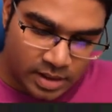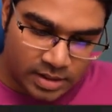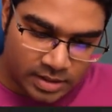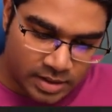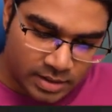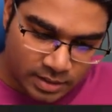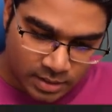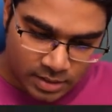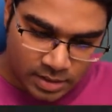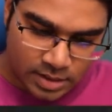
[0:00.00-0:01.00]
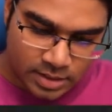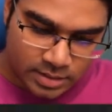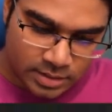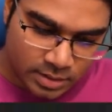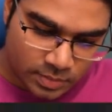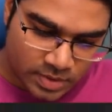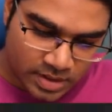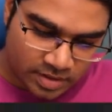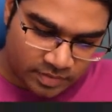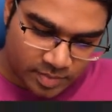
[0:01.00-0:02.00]
And then here we
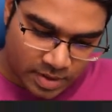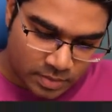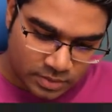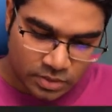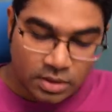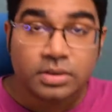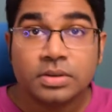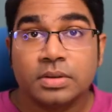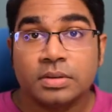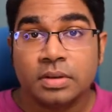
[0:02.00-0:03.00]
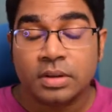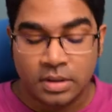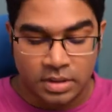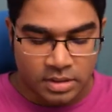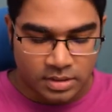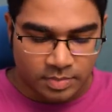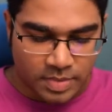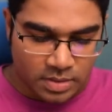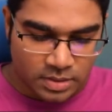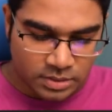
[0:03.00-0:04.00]
have a power source. The
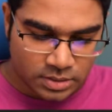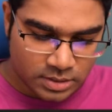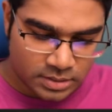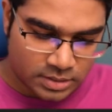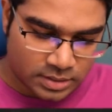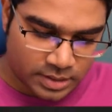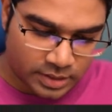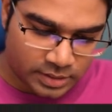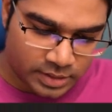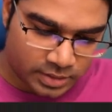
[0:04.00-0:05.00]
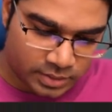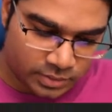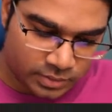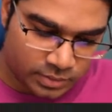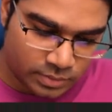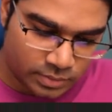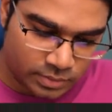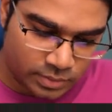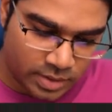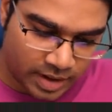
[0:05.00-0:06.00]
power source is connected to
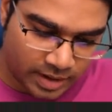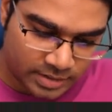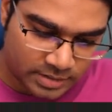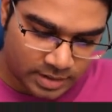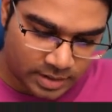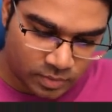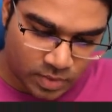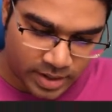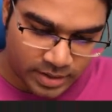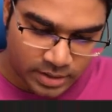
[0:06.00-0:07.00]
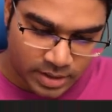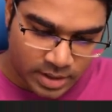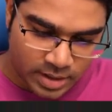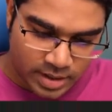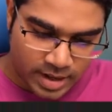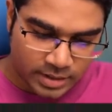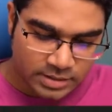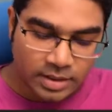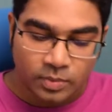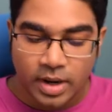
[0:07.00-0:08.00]
X and Y.
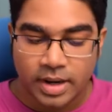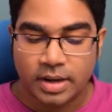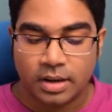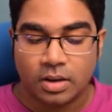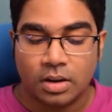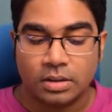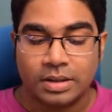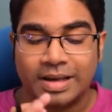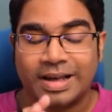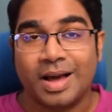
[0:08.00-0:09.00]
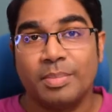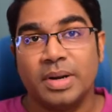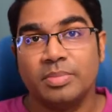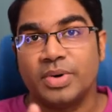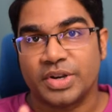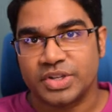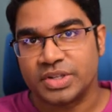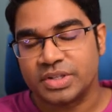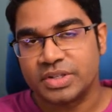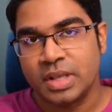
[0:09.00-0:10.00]
X and Y are called carbon
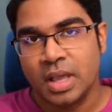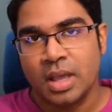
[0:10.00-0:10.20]
brushes.